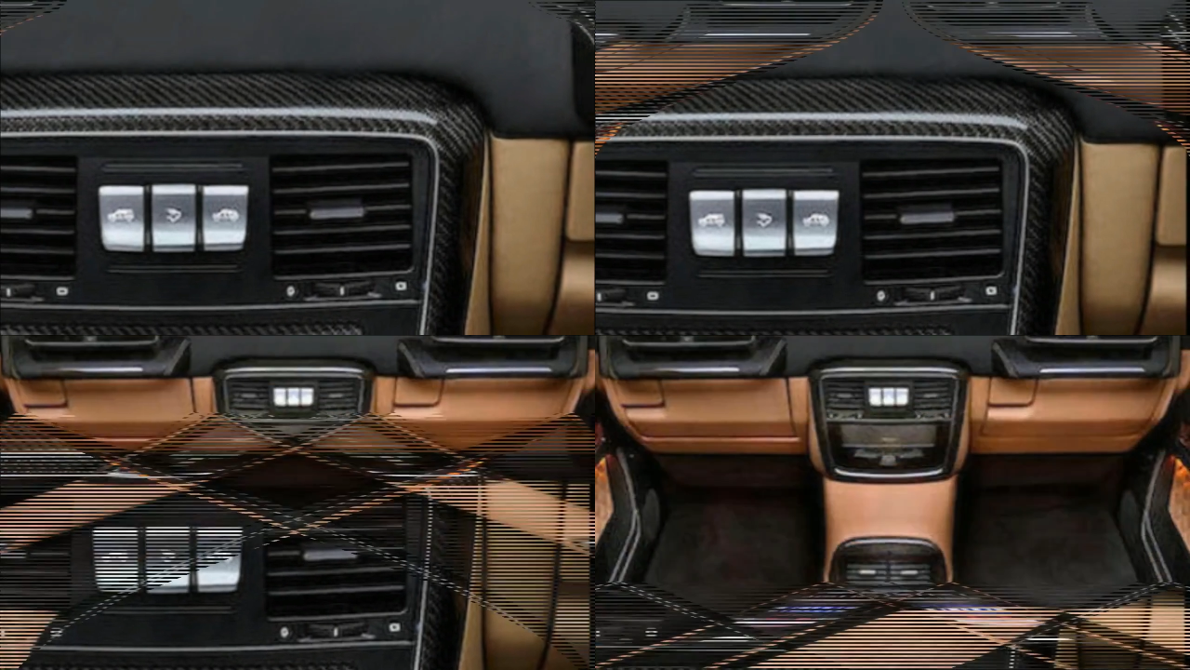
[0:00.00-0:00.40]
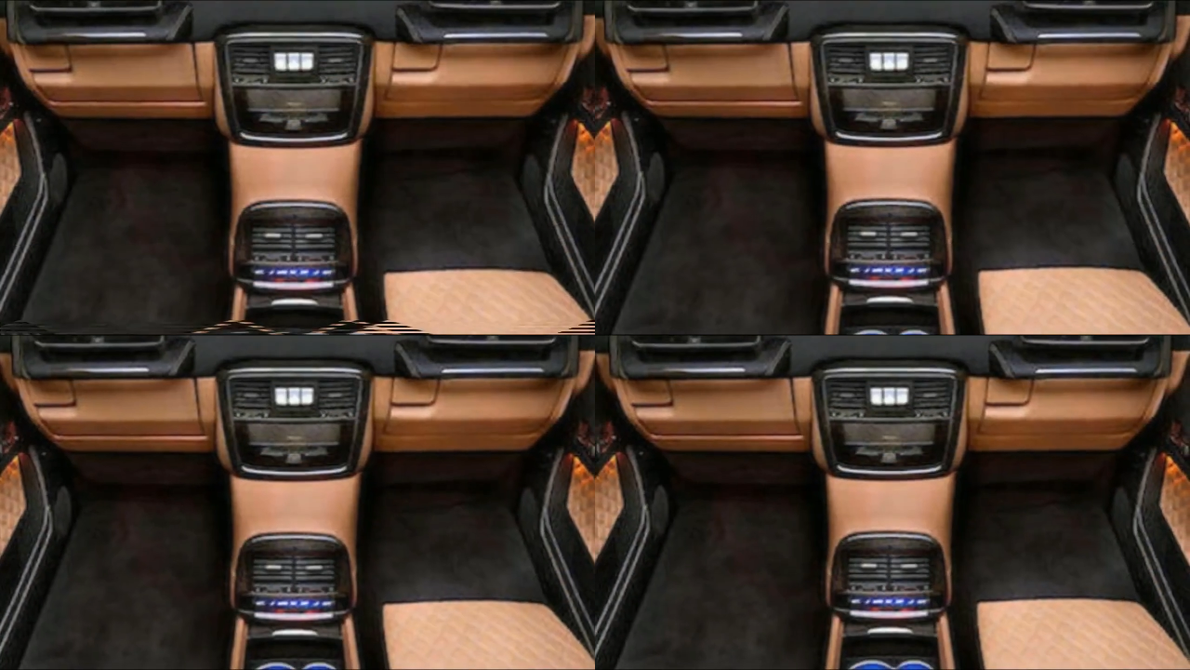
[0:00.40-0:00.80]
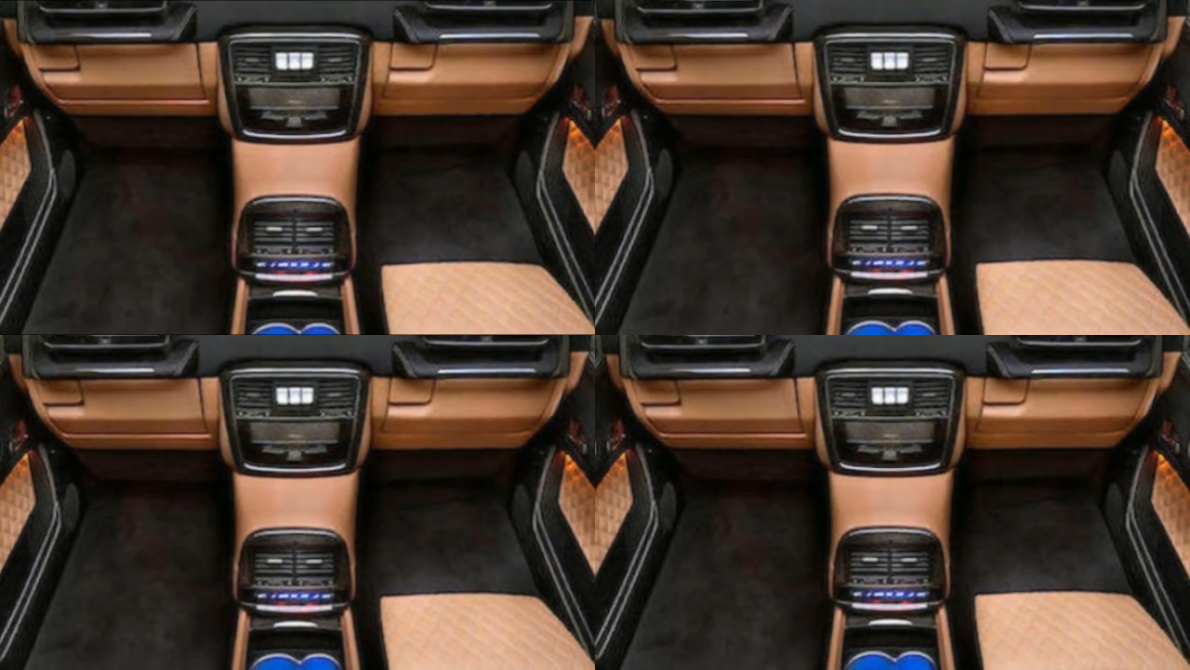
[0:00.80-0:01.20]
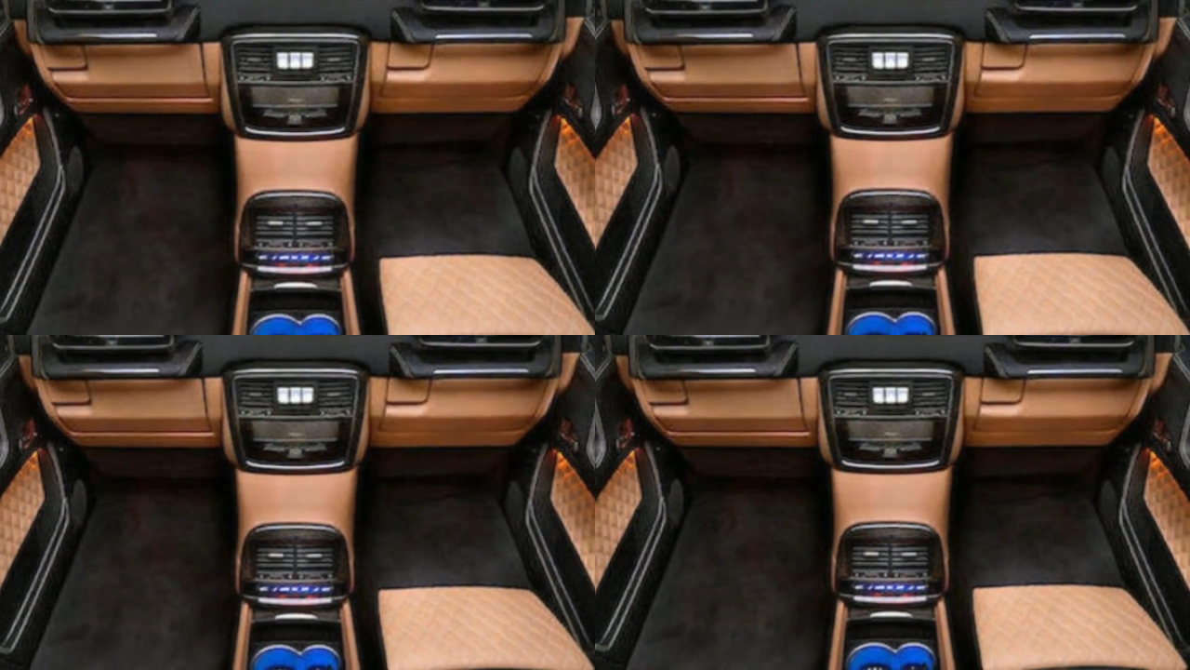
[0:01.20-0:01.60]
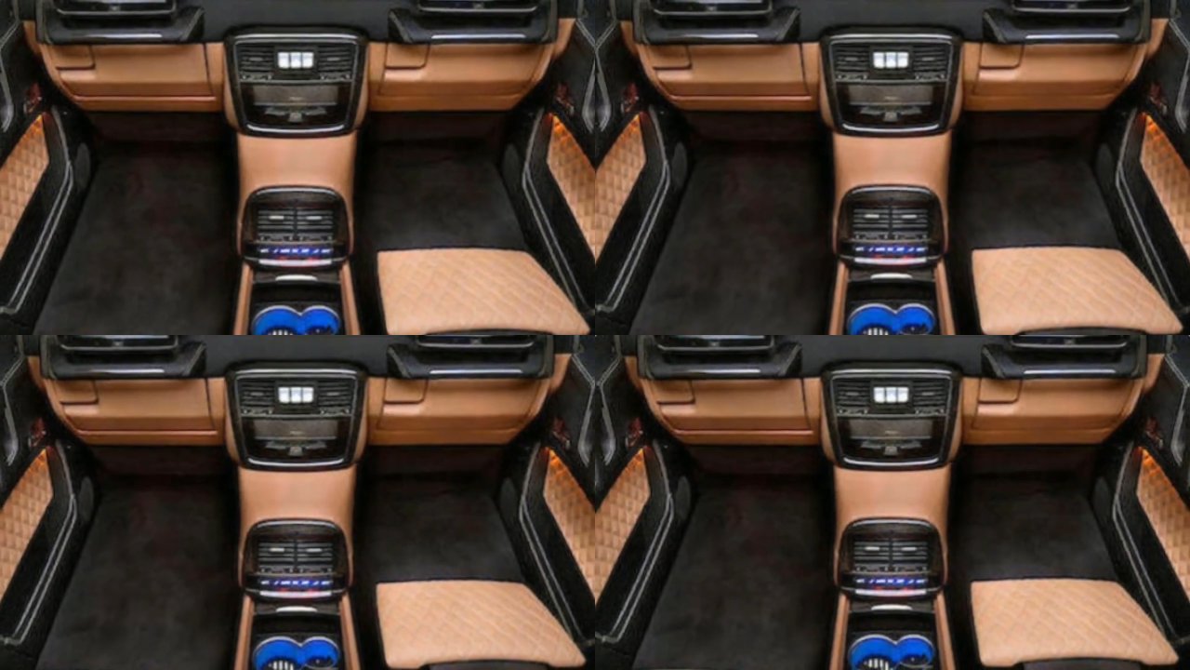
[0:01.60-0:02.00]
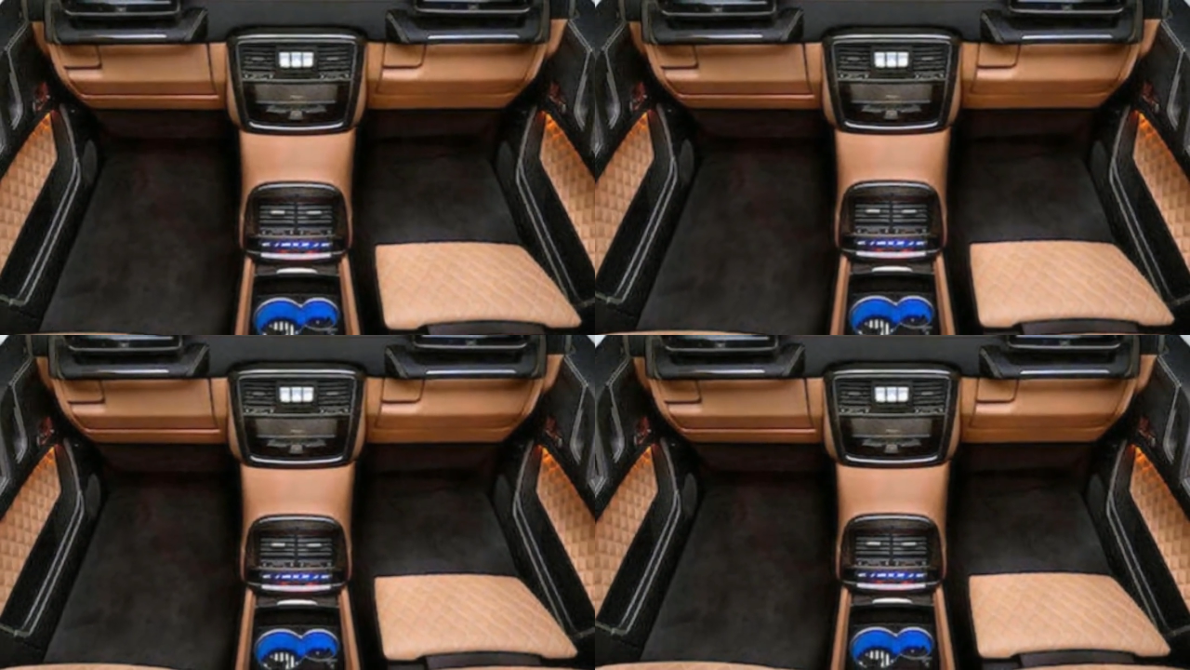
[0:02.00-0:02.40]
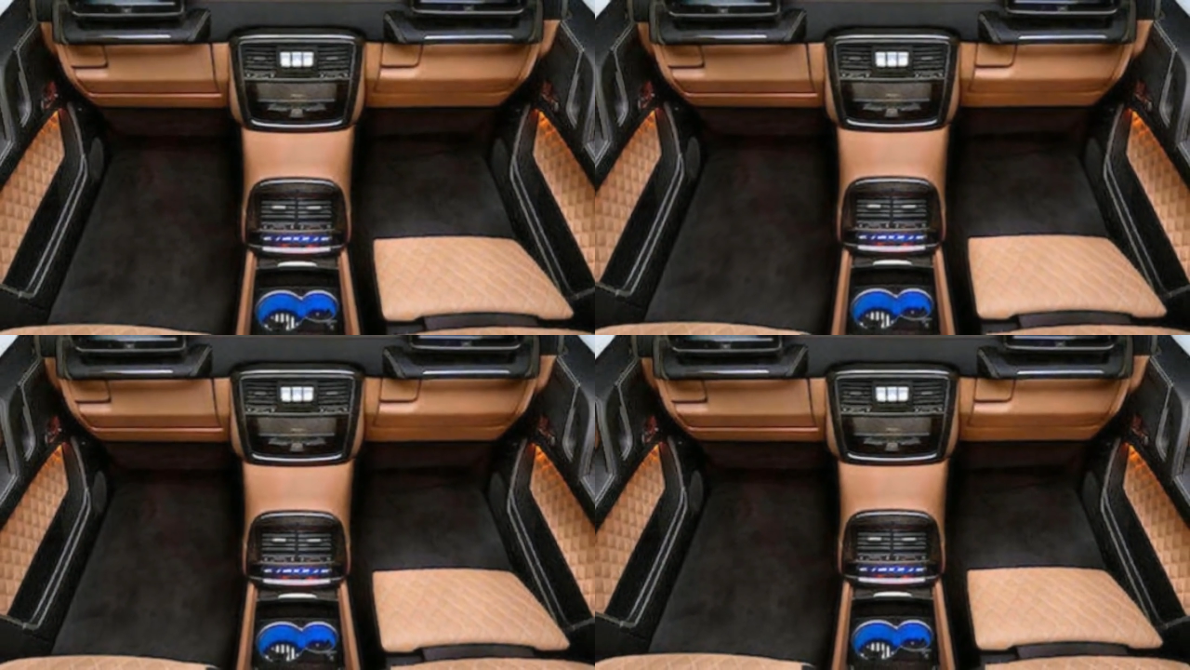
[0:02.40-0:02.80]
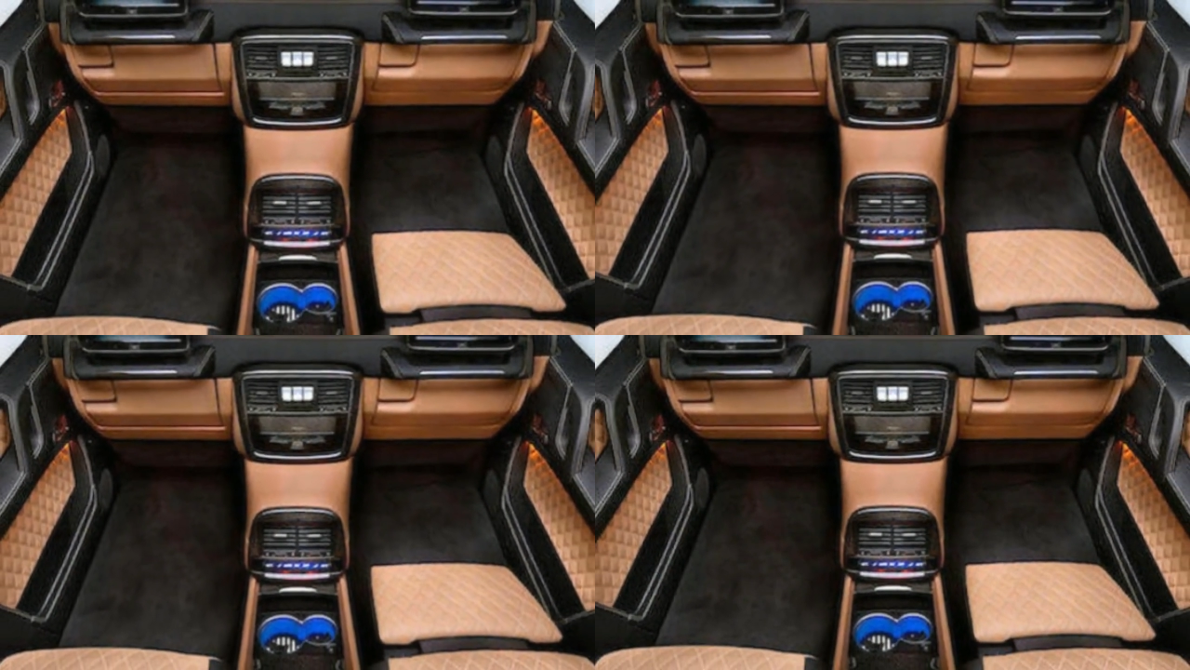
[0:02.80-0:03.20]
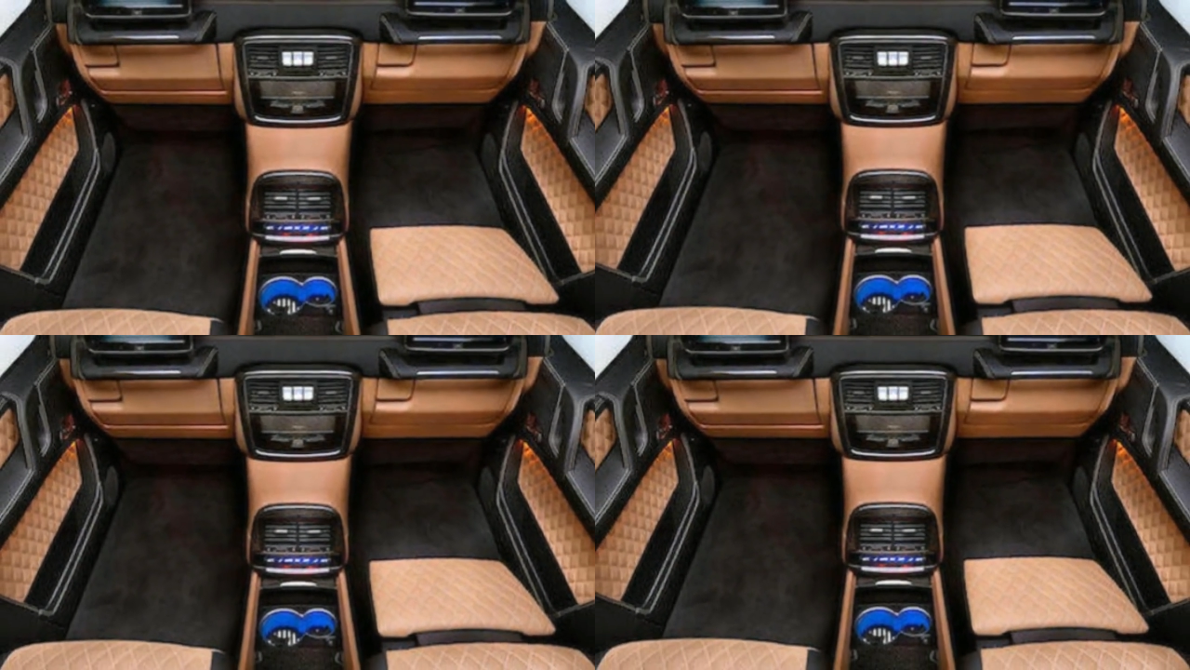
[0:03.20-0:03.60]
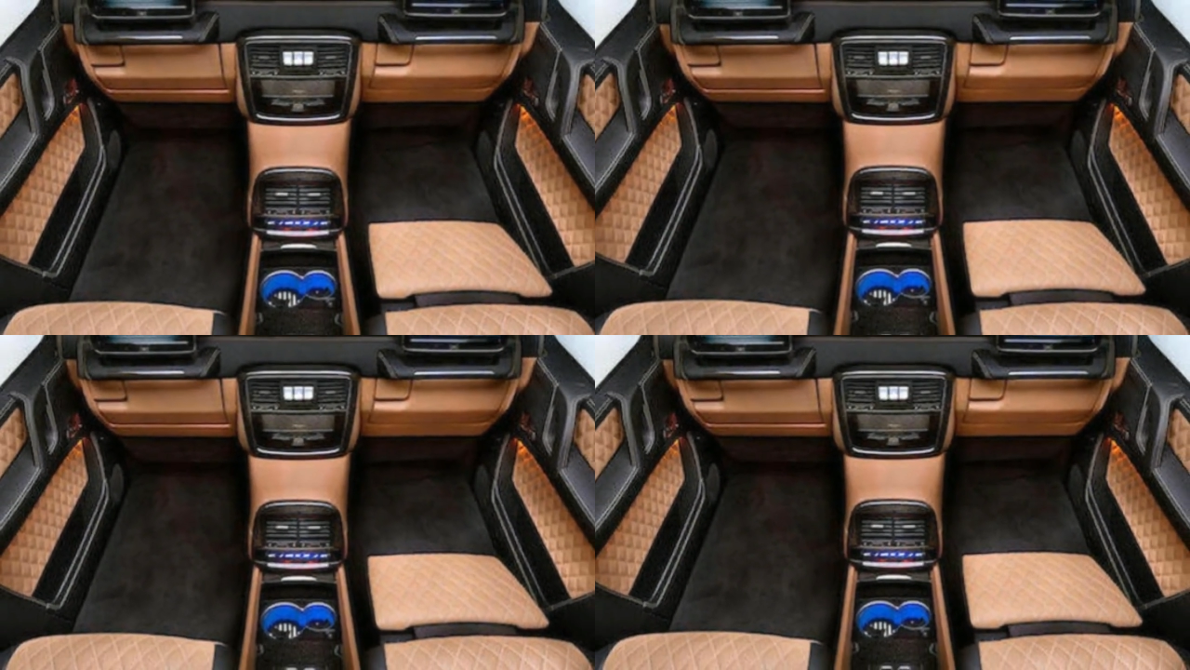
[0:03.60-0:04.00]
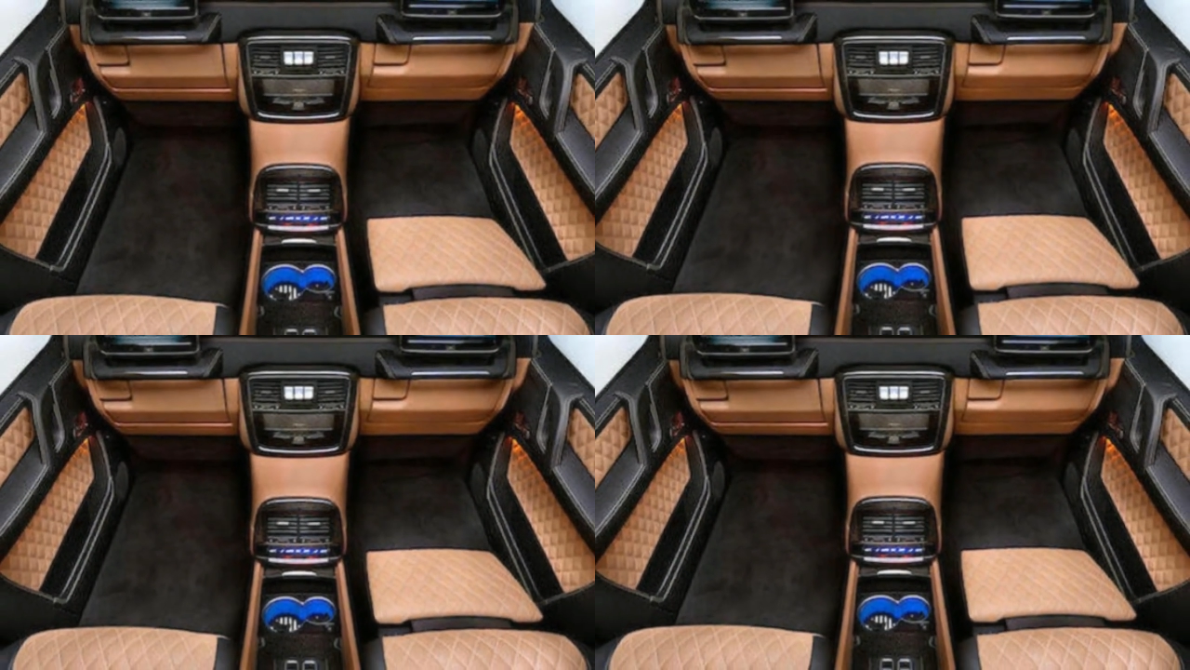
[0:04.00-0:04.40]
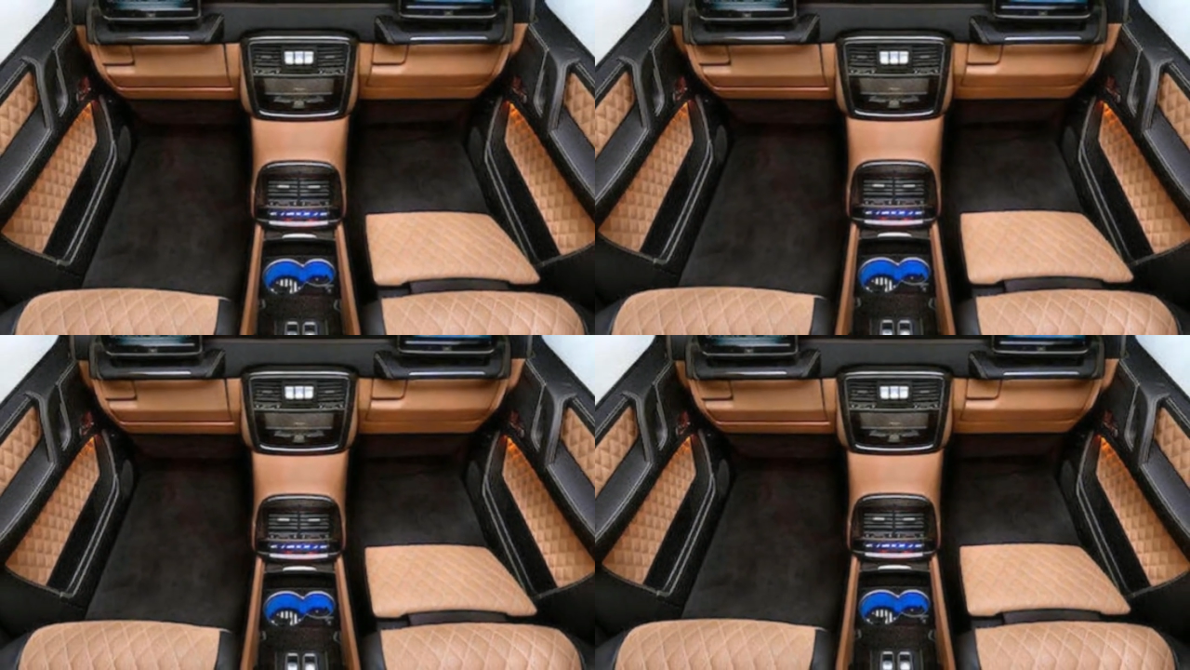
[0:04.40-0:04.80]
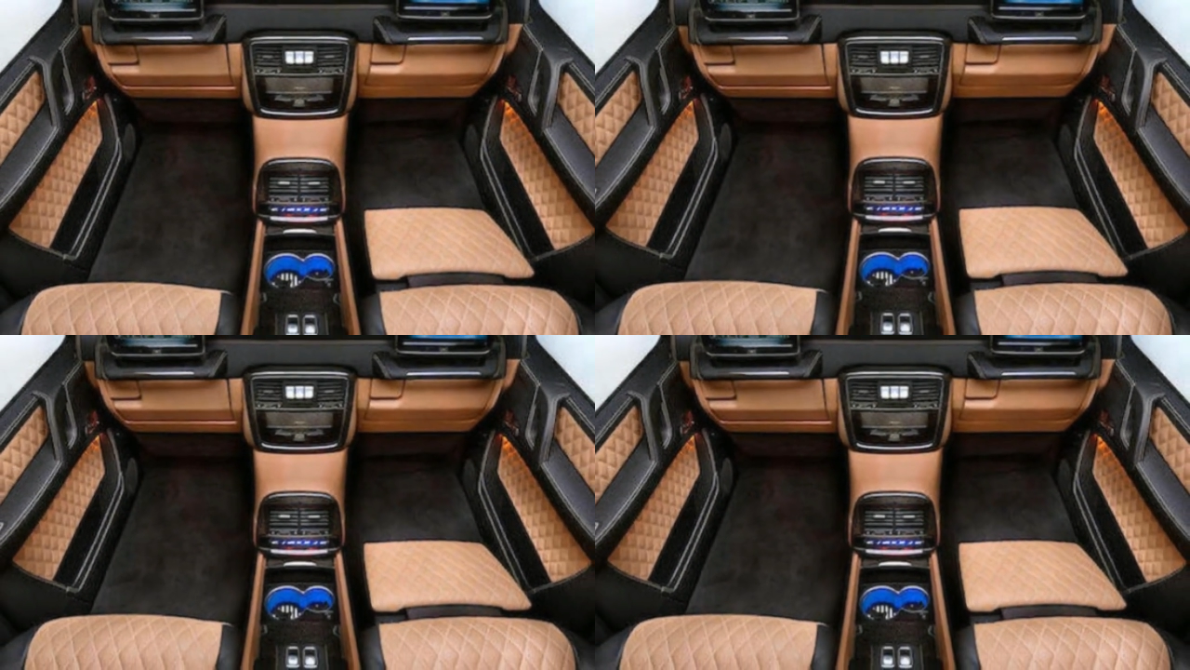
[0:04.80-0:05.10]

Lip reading: (no speaker visible)